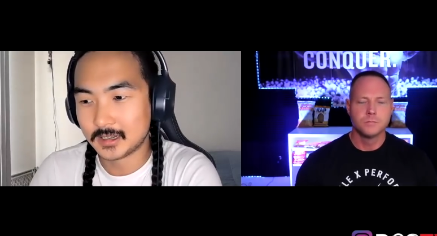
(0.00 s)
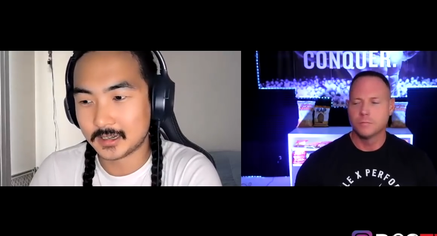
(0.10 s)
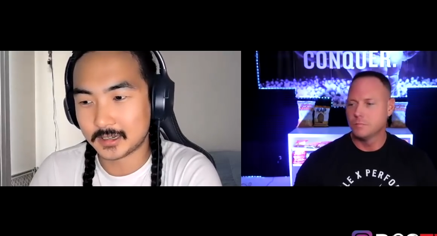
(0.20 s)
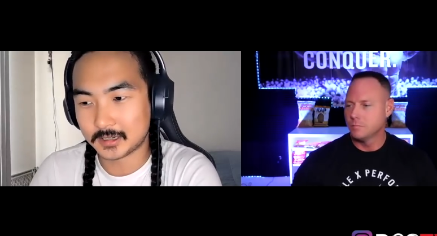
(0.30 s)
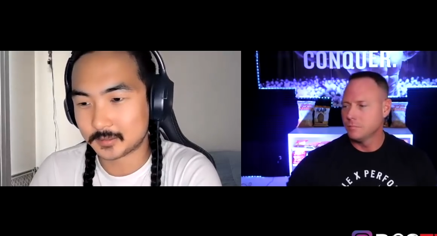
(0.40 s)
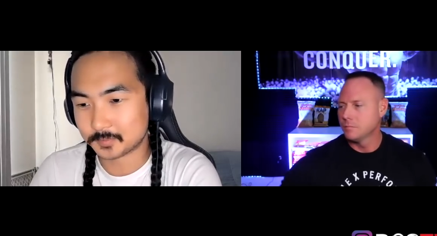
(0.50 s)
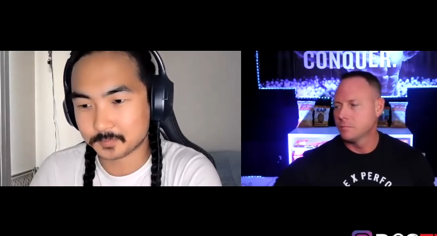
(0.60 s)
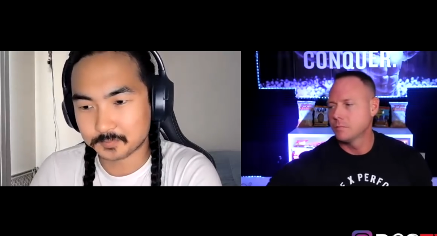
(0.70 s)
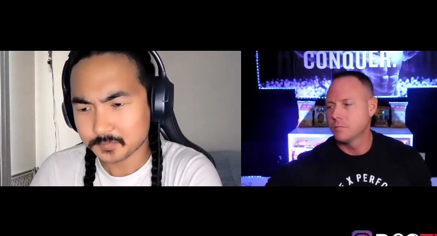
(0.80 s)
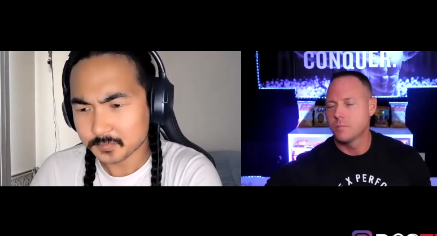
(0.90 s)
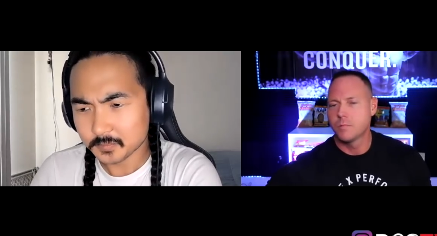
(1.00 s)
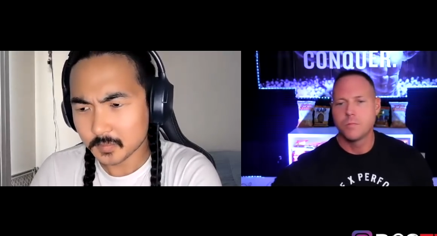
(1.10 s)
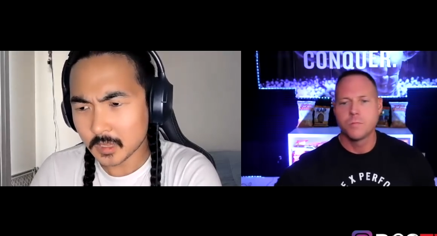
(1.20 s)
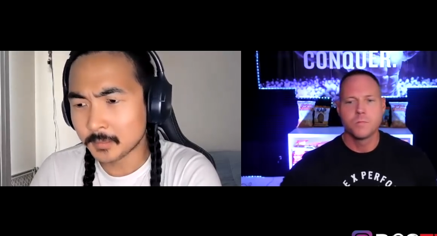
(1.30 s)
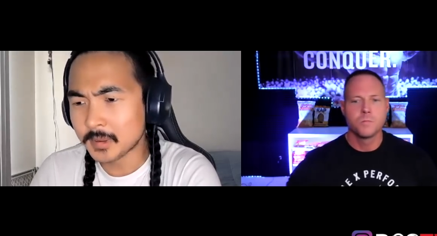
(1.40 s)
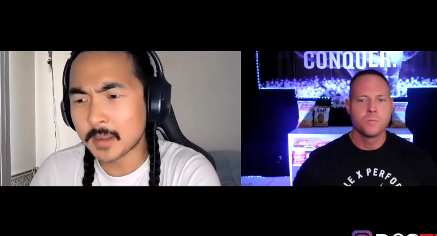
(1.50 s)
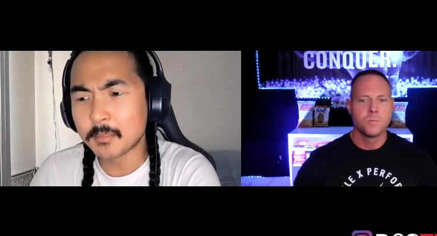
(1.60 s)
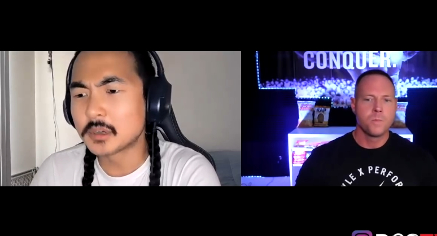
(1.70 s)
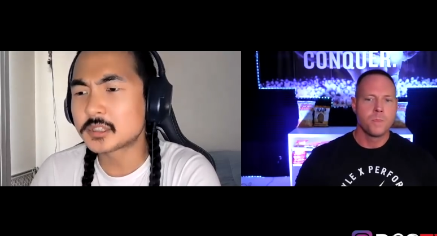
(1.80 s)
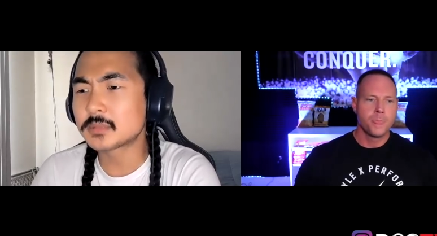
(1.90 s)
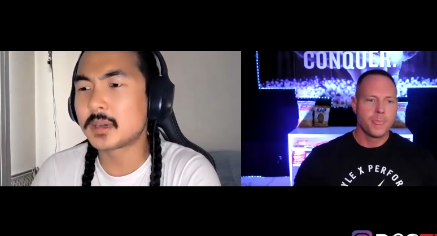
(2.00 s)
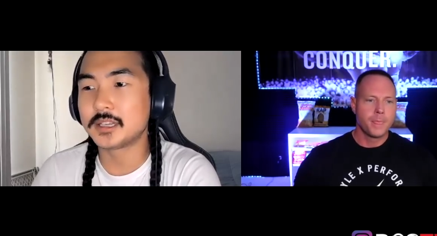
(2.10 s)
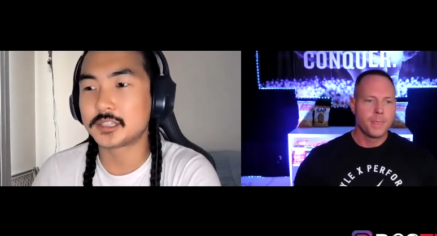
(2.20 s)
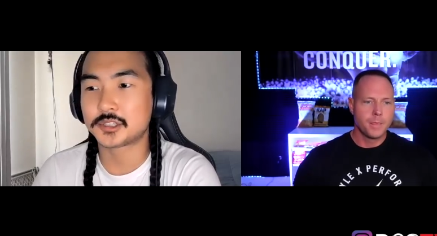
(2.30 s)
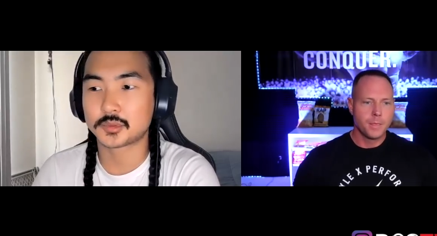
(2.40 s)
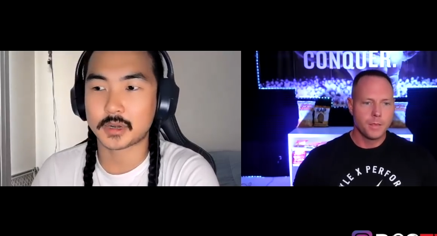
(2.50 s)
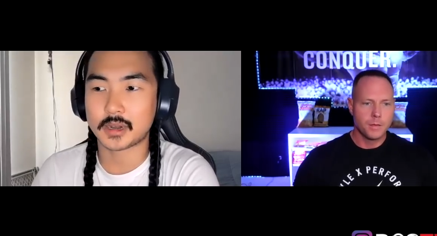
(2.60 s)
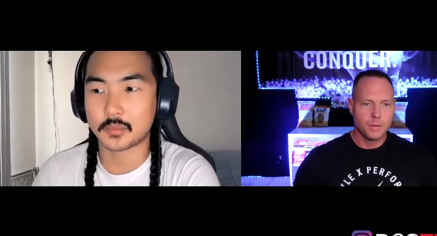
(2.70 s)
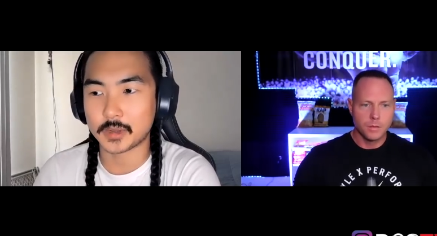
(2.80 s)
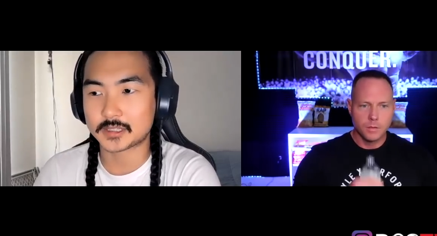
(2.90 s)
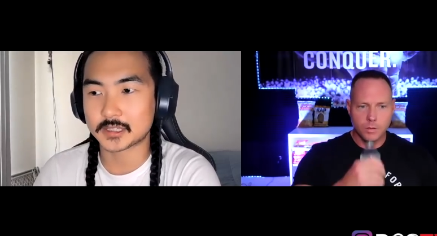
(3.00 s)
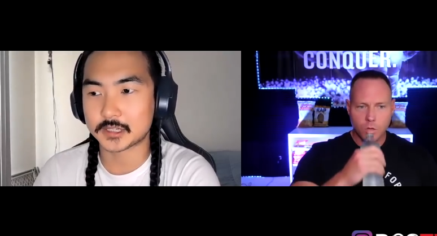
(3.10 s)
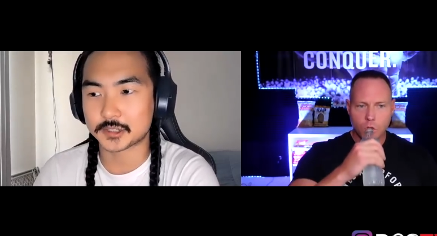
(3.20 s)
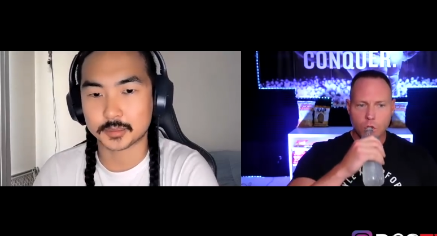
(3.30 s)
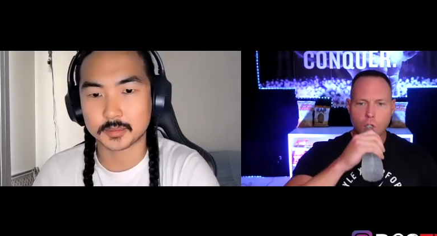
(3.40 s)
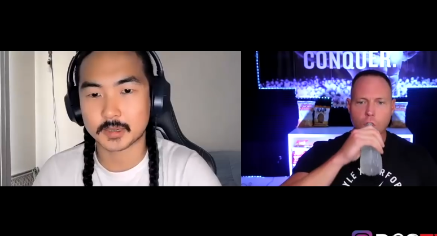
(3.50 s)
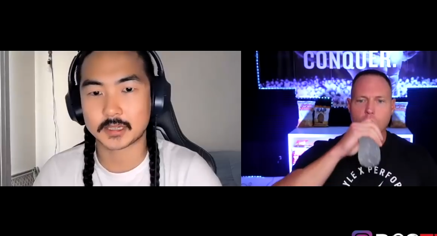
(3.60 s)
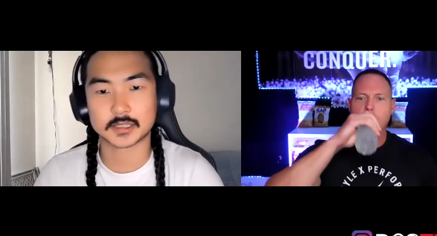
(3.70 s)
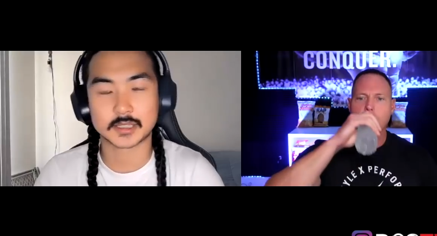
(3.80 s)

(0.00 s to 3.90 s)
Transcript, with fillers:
Speaker 1: Um, But yeah, most of my issues were at Wayside Supermax, and